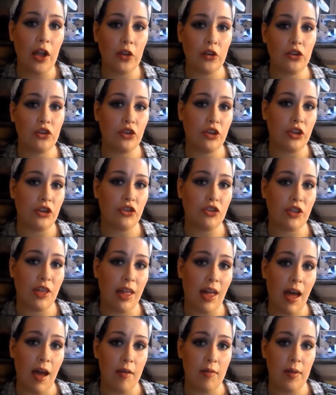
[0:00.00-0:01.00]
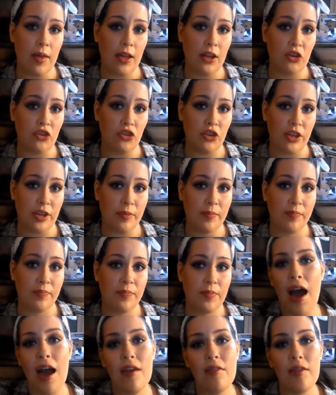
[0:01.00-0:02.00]
I usually just get IVIG.
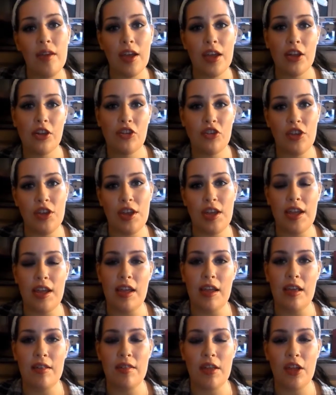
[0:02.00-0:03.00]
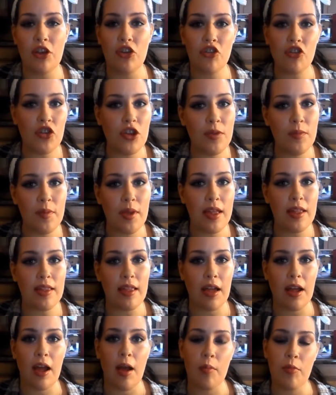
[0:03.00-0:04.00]
So IVIG is a
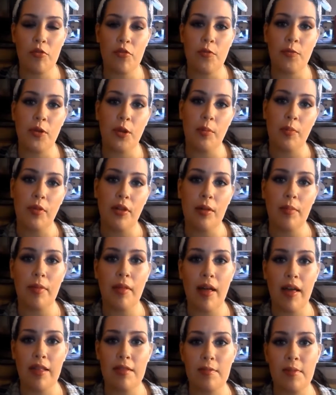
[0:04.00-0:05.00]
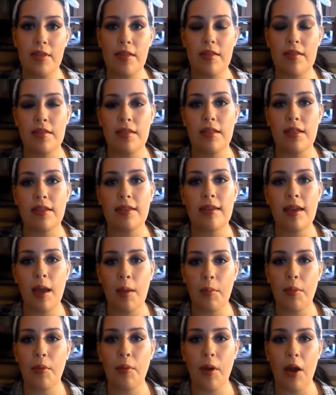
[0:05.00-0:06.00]
treatment that comes from your blood plasma. This is a
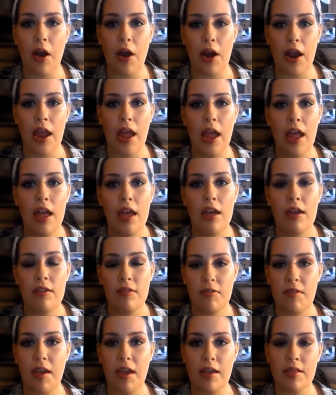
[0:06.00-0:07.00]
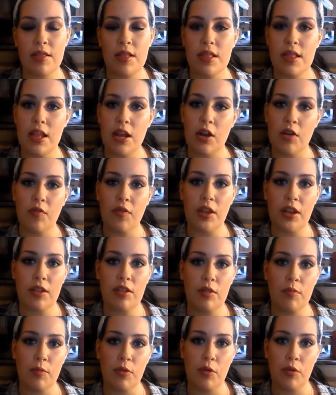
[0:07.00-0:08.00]
temporary fix. It's
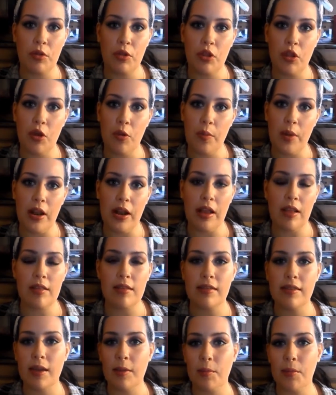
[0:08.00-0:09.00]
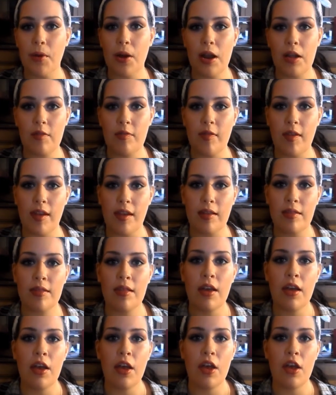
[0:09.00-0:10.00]
intravenous immune globin. It's a temporary
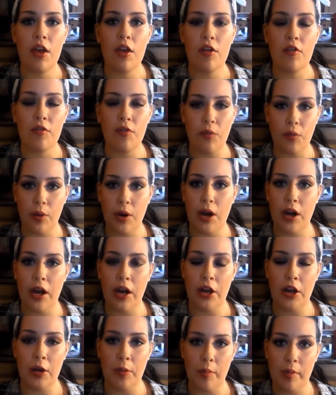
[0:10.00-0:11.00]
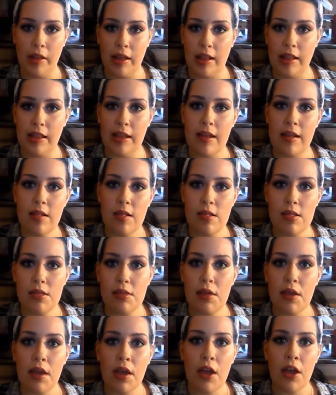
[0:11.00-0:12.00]
fix for your
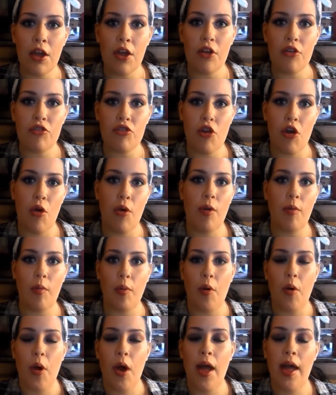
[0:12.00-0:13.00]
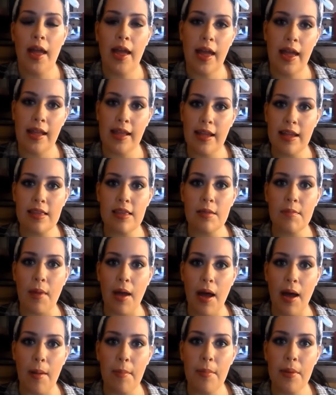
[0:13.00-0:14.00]
platelets. So it will get
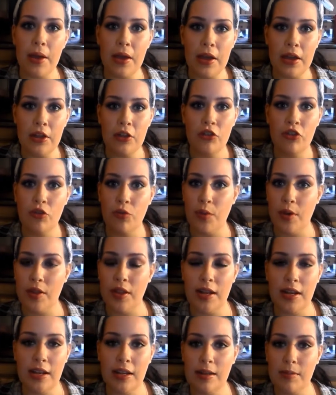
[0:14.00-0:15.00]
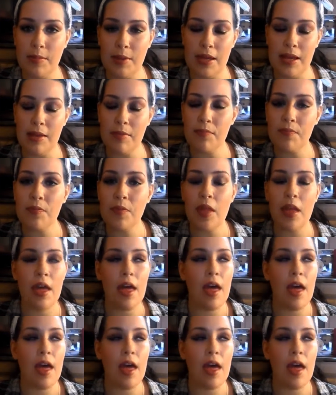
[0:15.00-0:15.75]
them up to where they need to be,